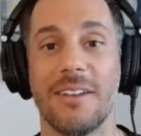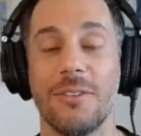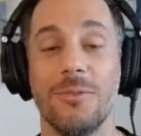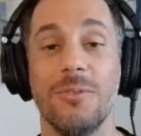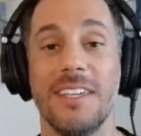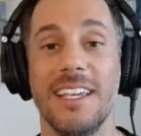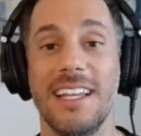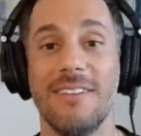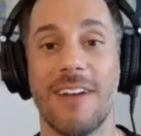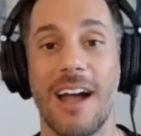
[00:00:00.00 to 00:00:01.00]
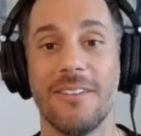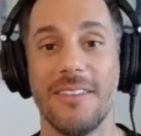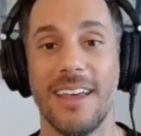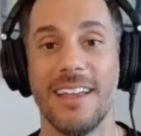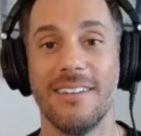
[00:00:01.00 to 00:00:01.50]
out of zucchini rather
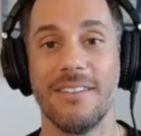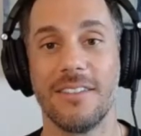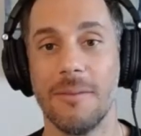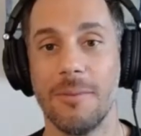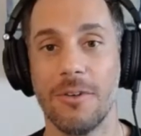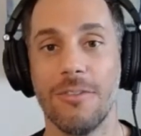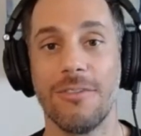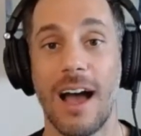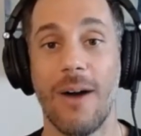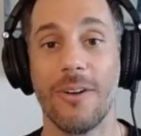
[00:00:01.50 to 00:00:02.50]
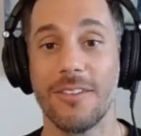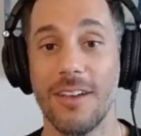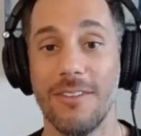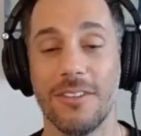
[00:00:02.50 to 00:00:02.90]
than typical flour and stuff.